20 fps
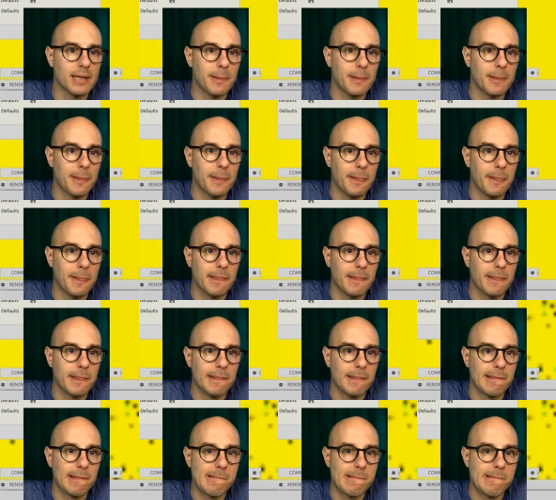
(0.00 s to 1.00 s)

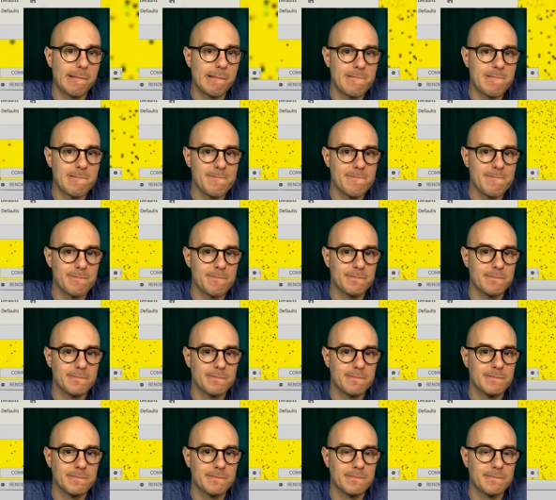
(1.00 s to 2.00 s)

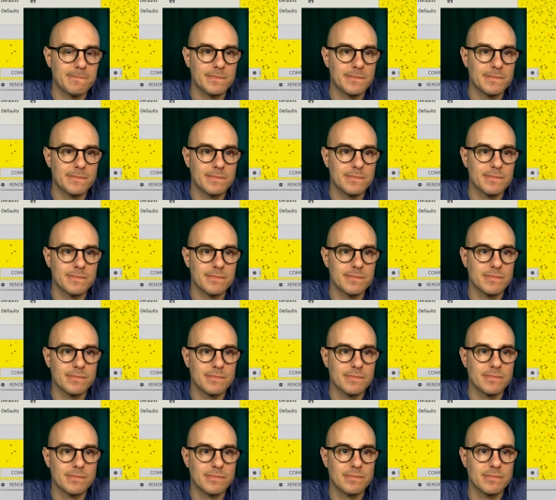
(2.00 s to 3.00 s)

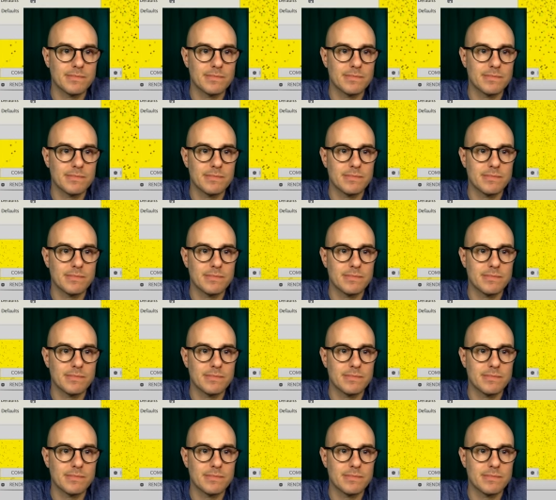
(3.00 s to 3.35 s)
(no one is talking)